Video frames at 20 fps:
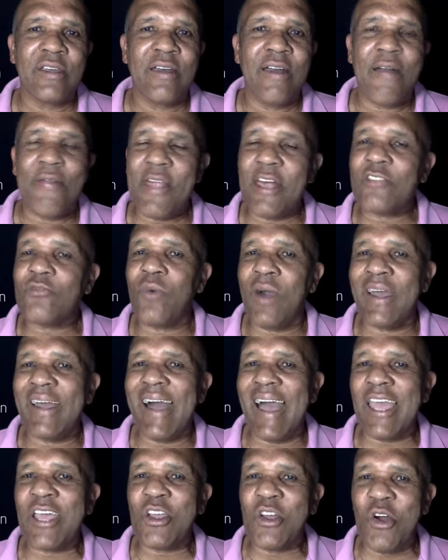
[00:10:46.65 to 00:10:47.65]
And that's why
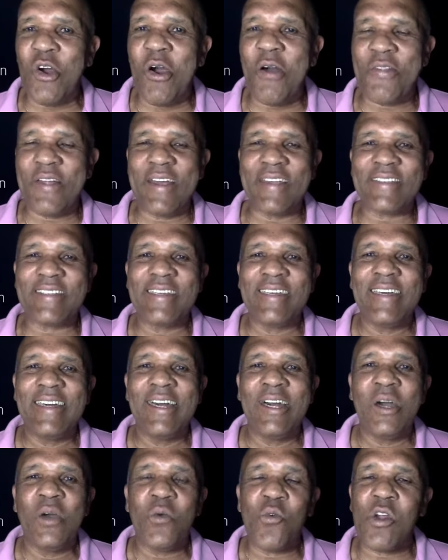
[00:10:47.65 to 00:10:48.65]
I call this
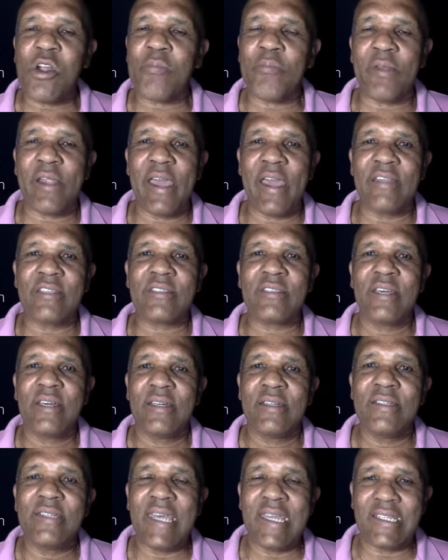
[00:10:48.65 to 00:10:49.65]
workplace
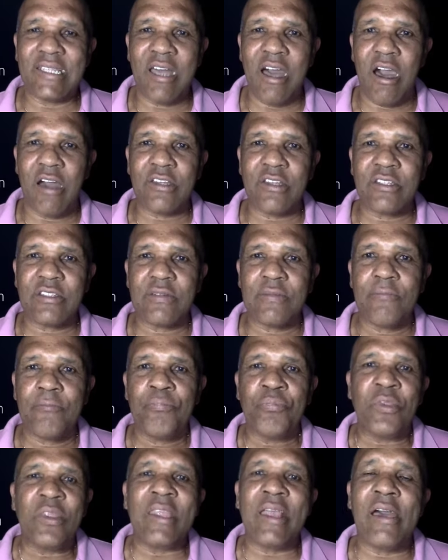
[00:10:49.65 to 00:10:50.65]
detox.
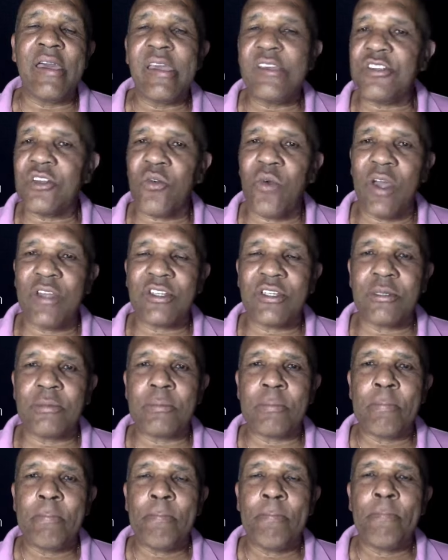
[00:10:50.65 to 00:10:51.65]
Now, here's a question.
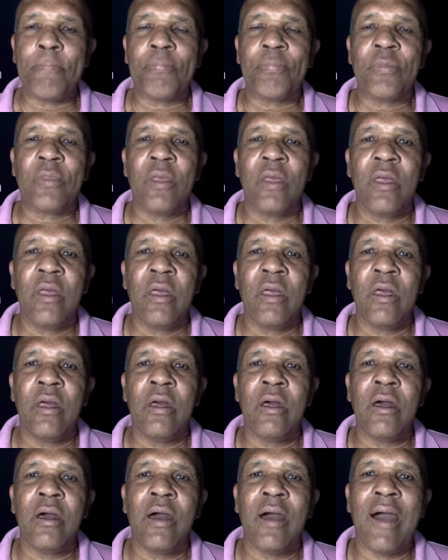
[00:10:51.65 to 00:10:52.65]

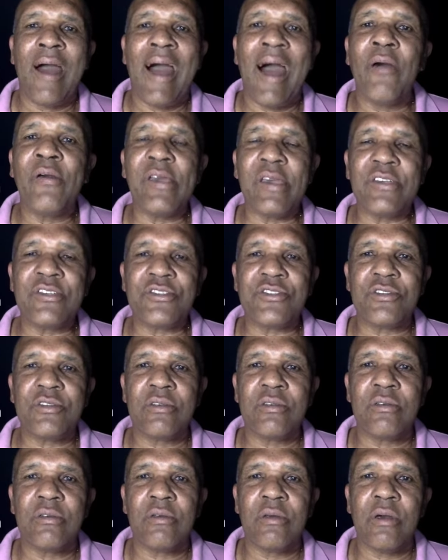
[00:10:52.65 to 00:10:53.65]
How
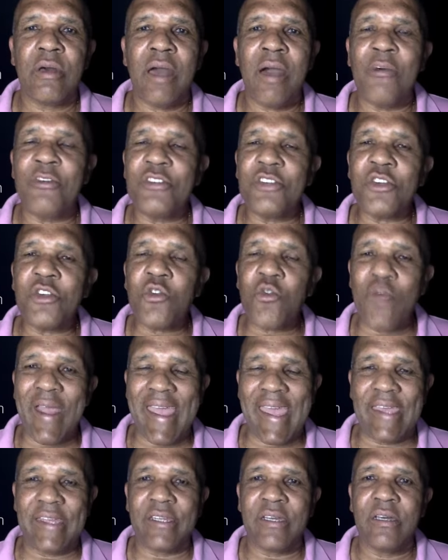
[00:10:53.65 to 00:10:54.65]
would you
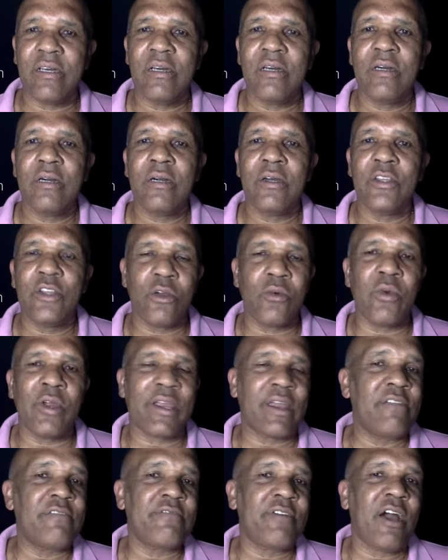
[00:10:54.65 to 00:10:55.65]
grade your work
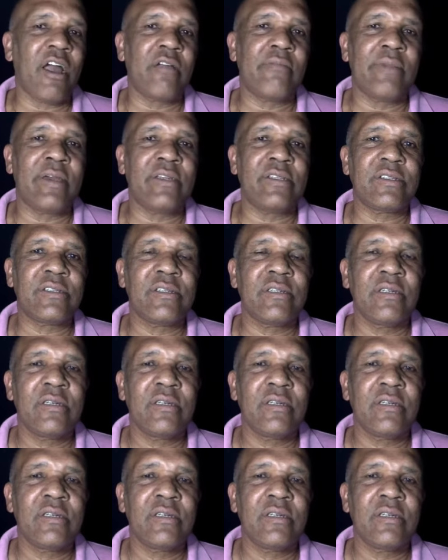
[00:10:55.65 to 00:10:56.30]
environment?